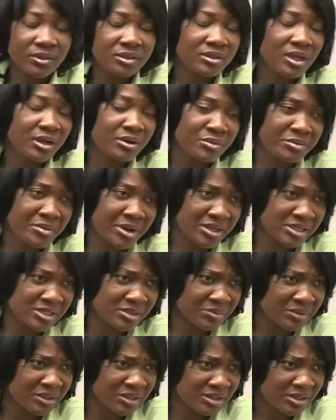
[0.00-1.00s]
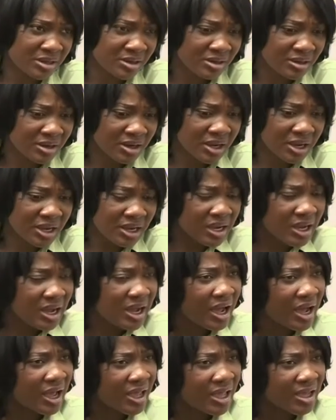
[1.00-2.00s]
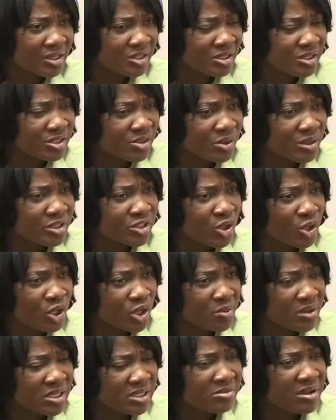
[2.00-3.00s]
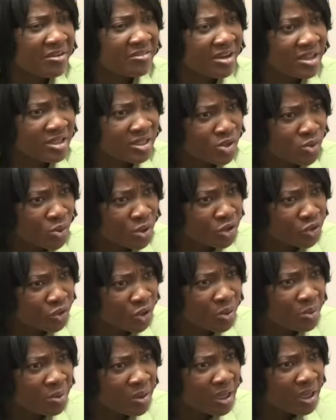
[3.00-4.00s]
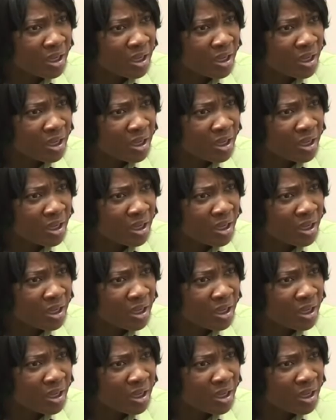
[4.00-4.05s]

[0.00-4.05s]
That reminds me, sir. I actually saw a document in my father's wardrobe.